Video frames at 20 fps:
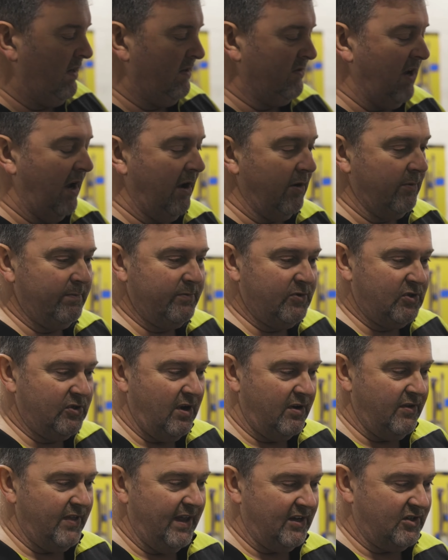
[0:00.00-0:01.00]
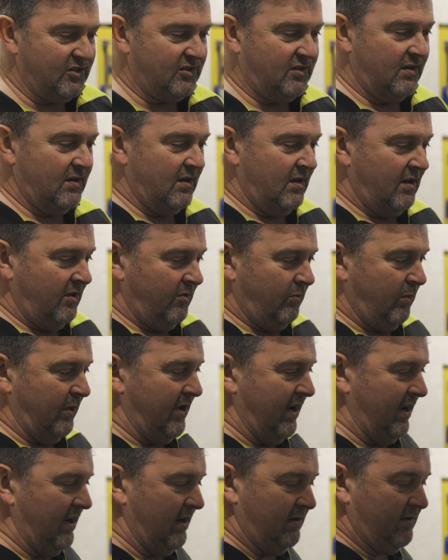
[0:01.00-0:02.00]
So to do this, we
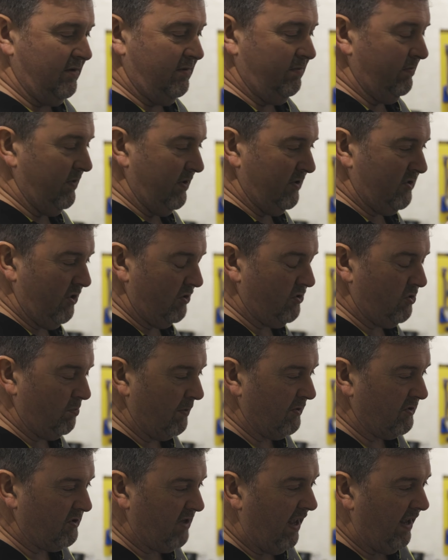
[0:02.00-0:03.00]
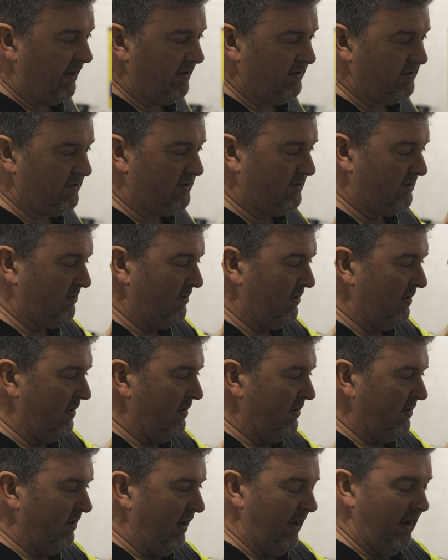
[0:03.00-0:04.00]
need the suitable size
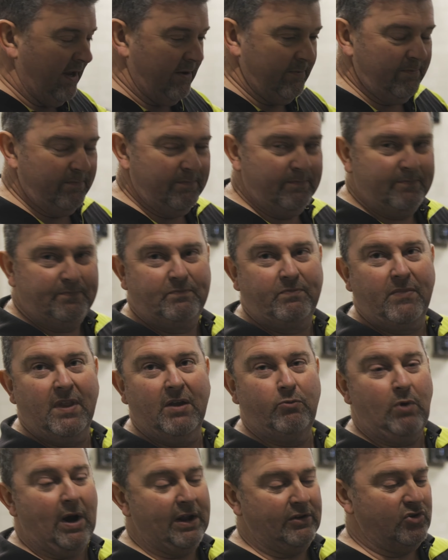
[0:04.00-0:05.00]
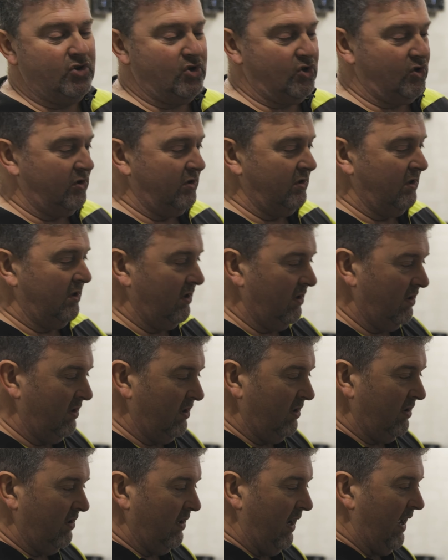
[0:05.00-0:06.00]
um, wrench
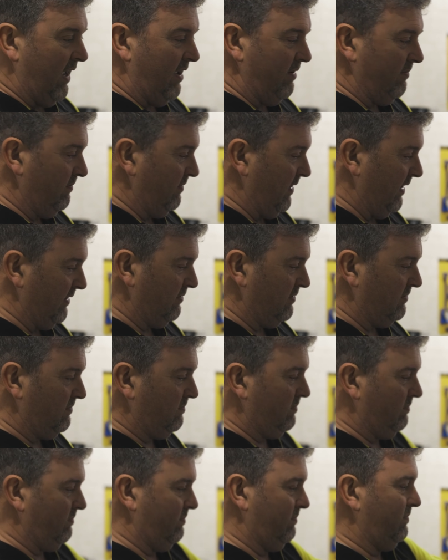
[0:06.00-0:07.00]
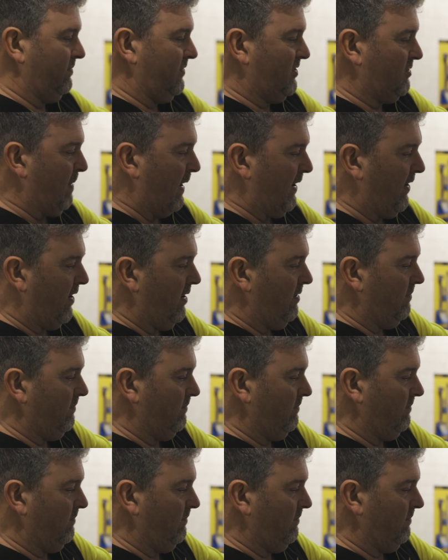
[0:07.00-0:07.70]
um, and spanner.